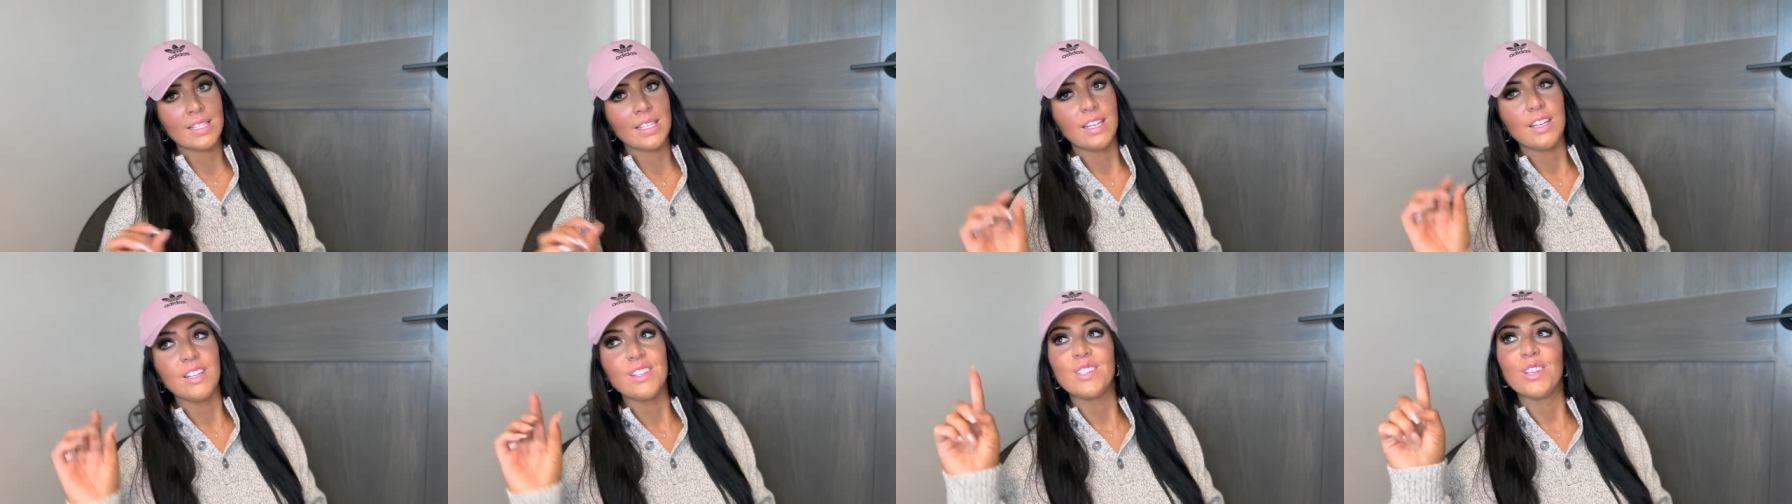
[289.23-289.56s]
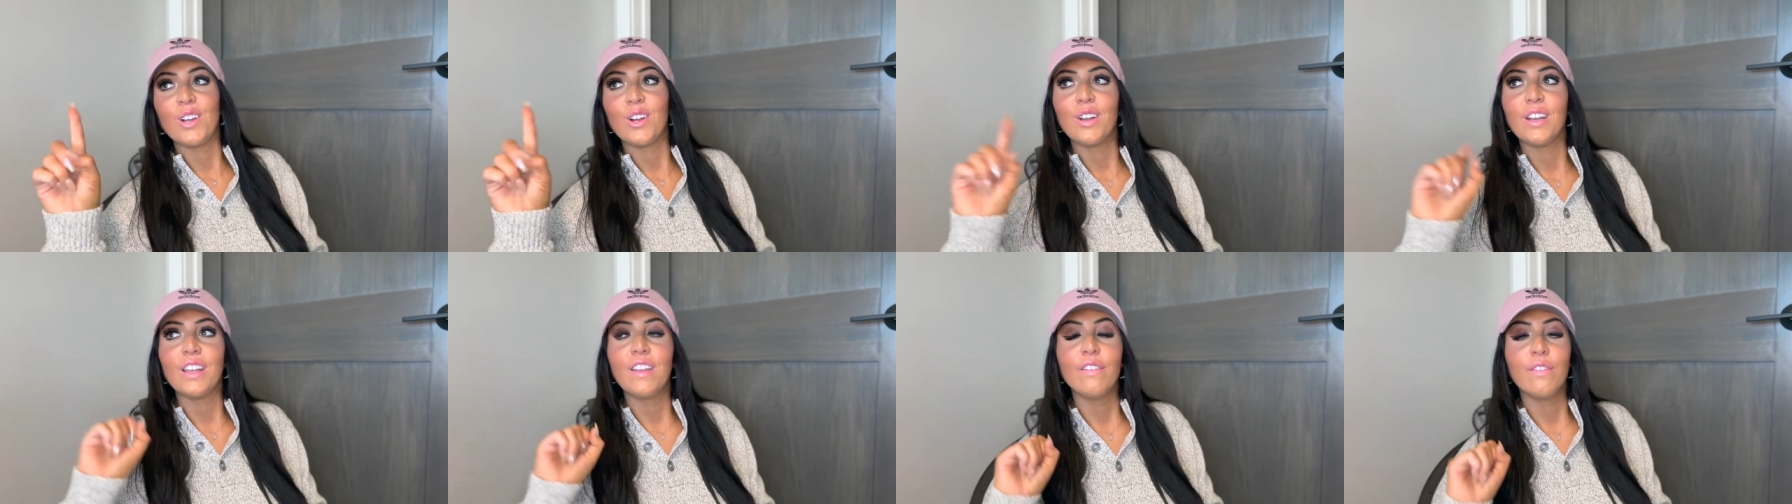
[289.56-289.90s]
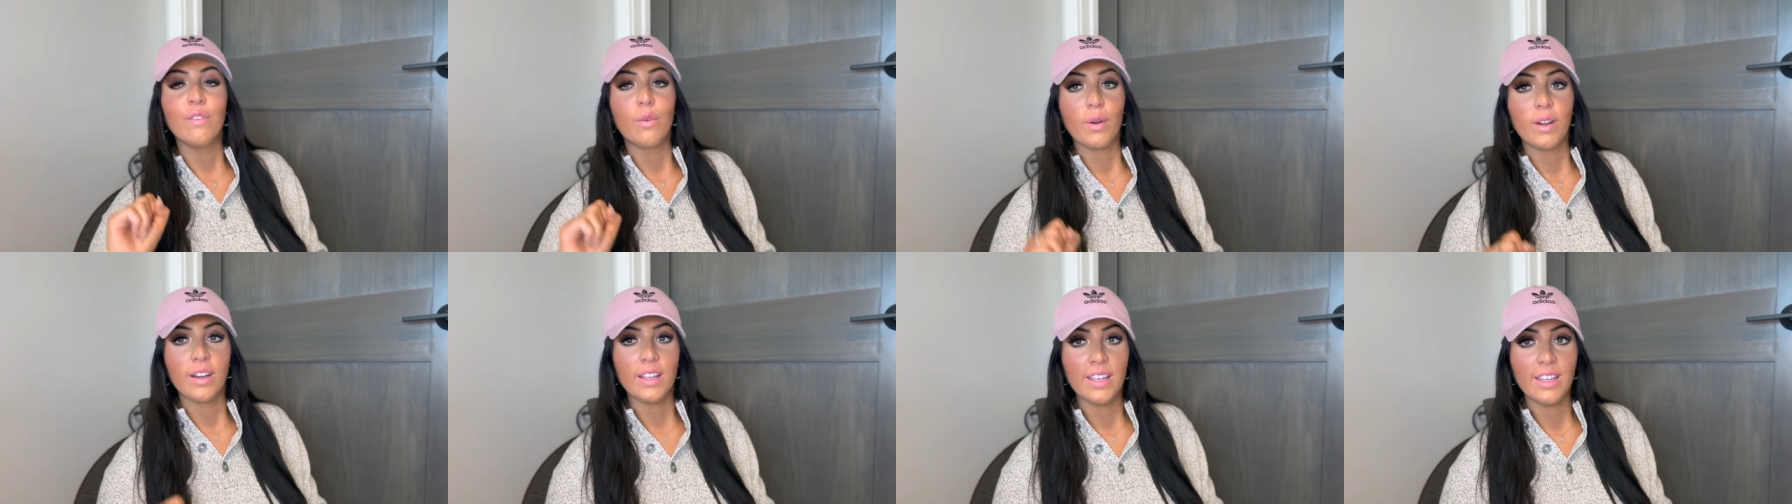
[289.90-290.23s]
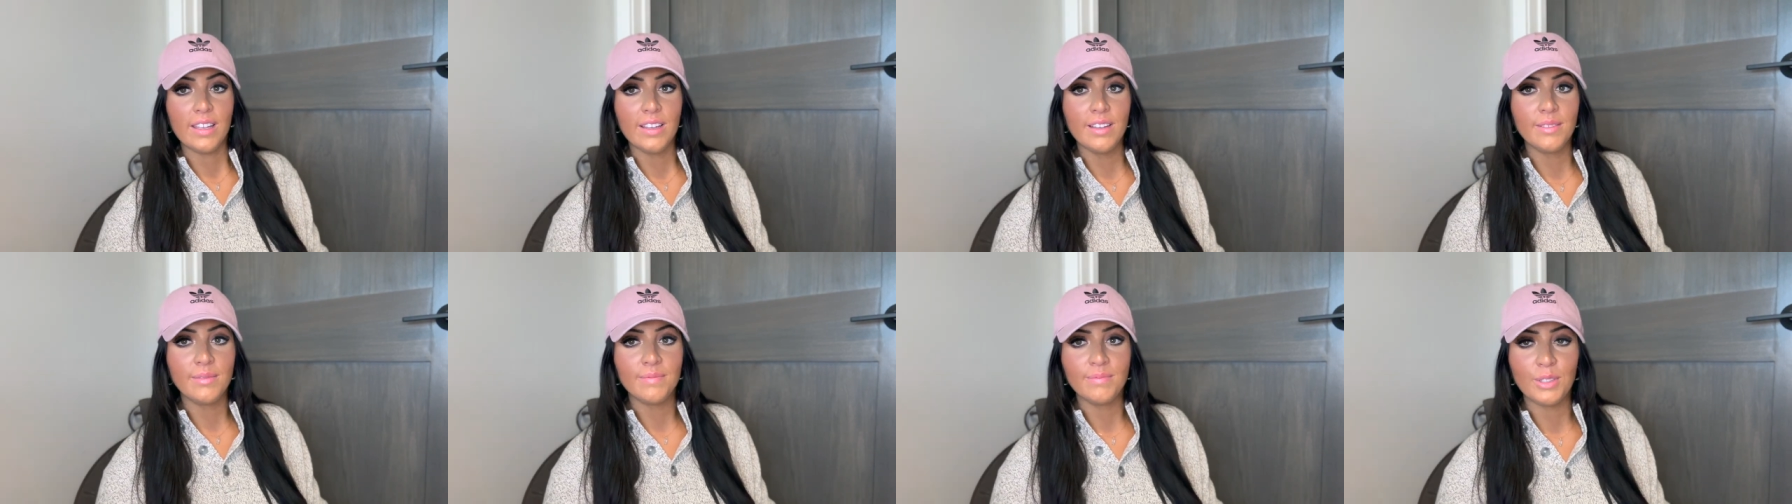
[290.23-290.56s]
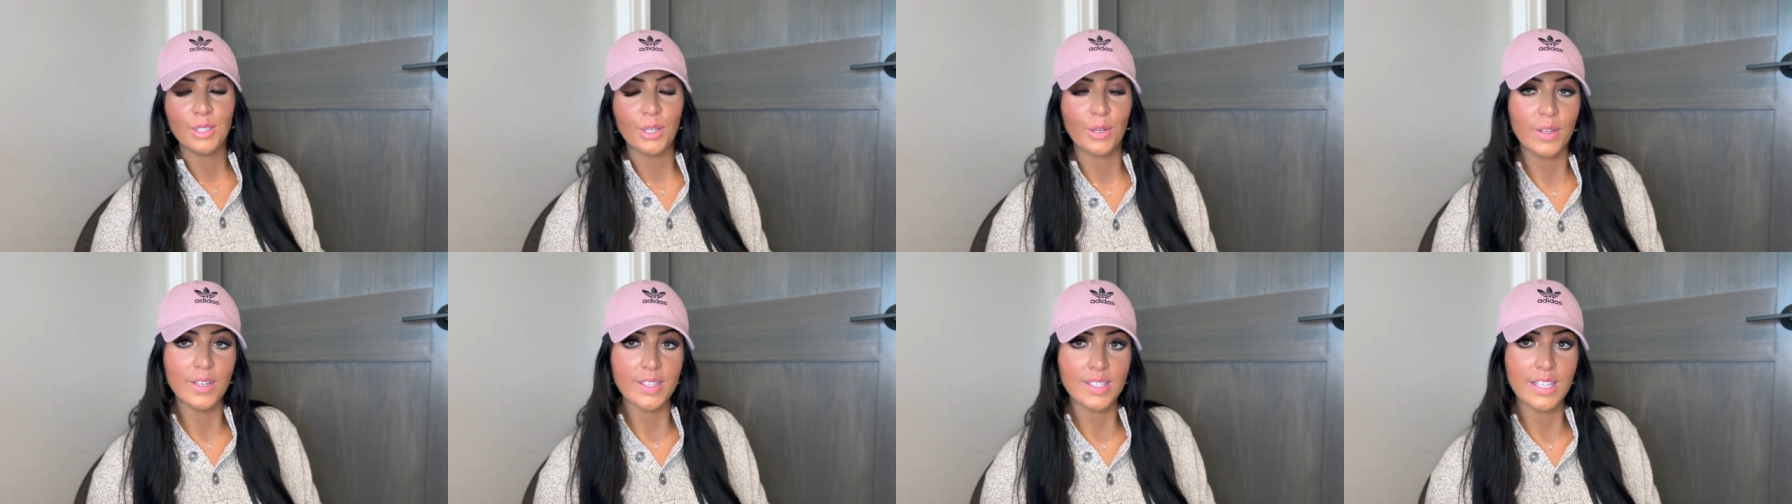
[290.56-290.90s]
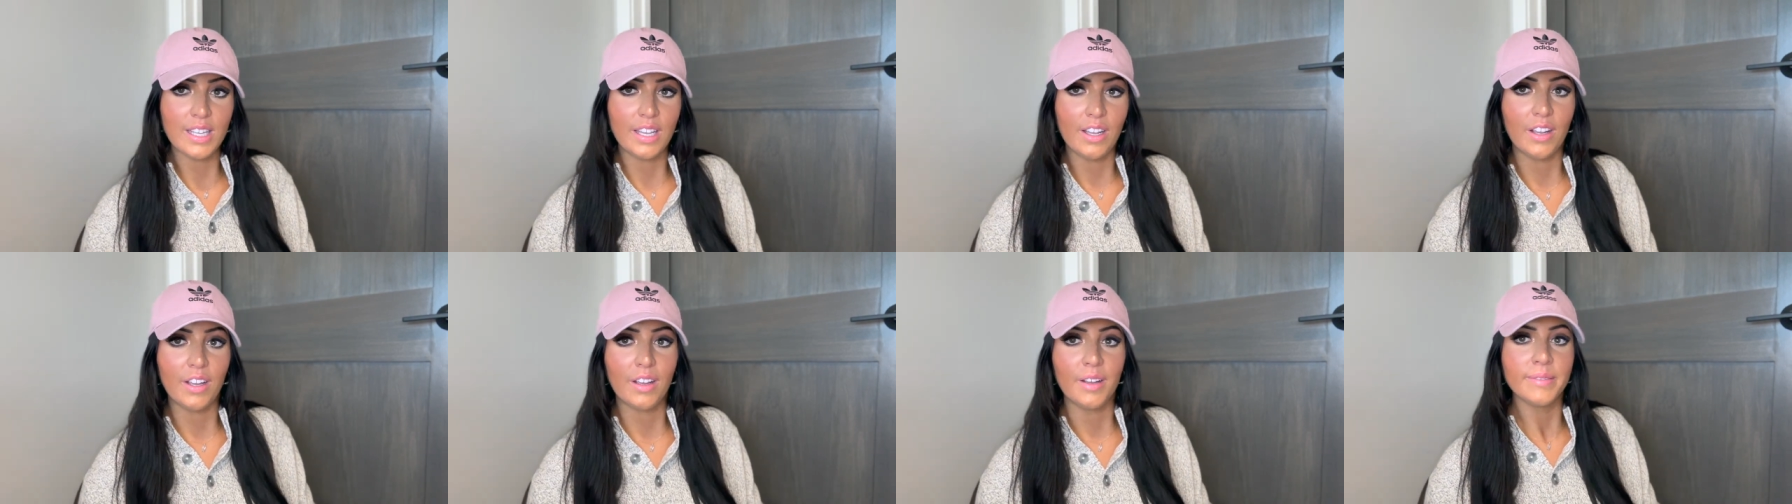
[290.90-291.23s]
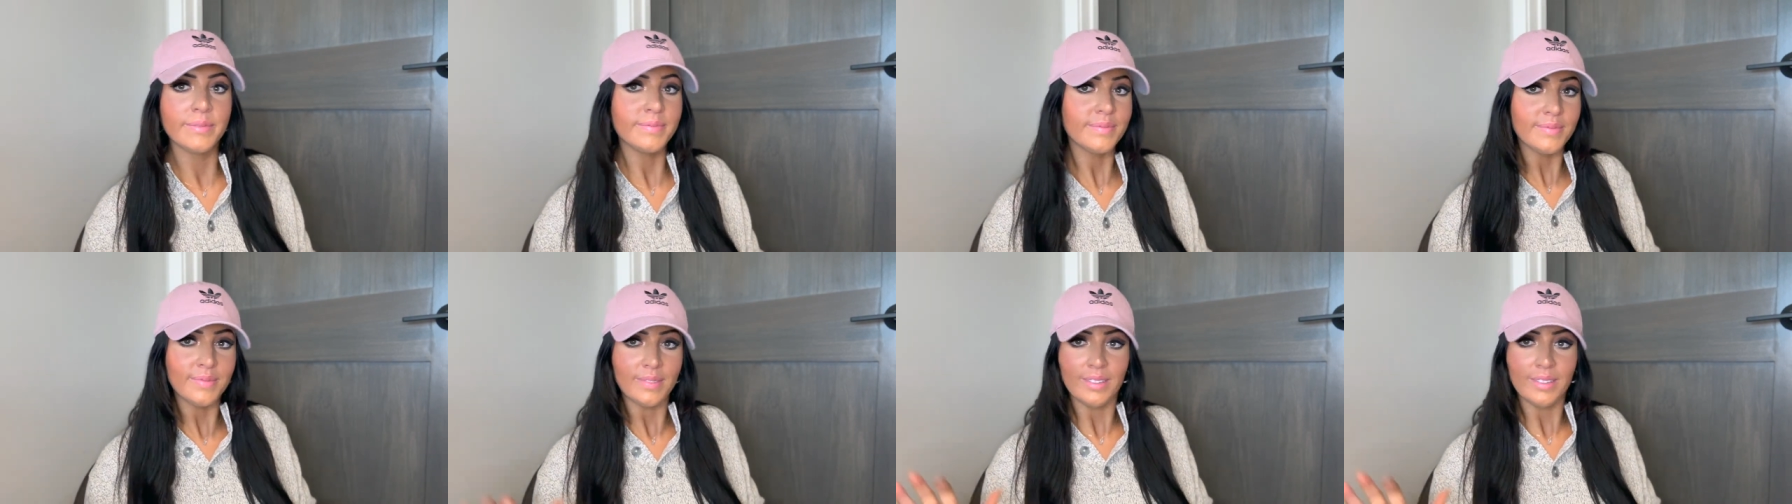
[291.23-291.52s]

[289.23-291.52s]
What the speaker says: and it's already 40 degrees here.